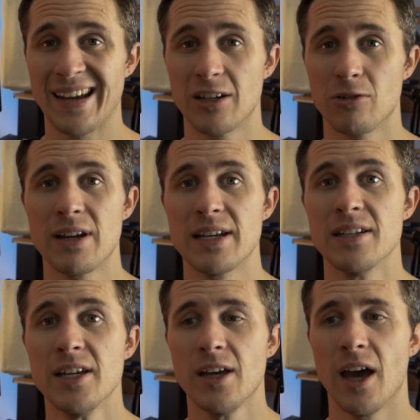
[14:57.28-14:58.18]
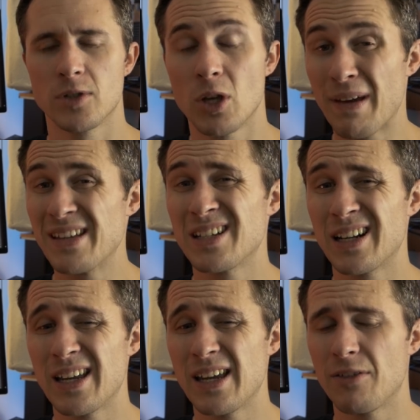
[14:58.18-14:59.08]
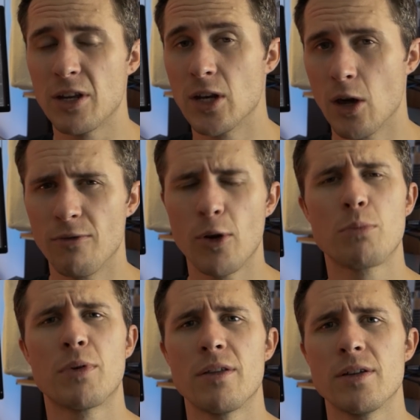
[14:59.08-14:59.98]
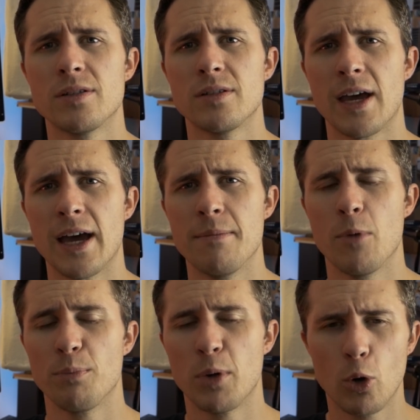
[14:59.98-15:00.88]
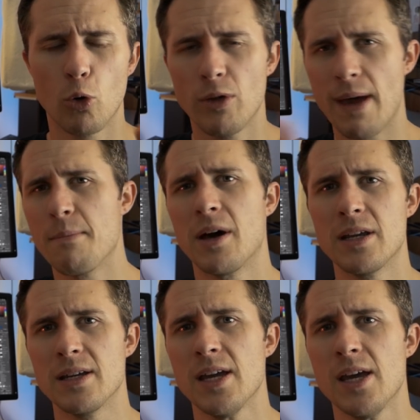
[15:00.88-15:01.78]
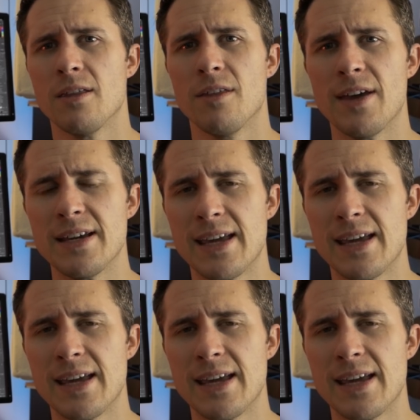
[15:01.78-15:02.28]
Hank Green so basically, if you didn't know, Vlogbrothers um, put all their money that they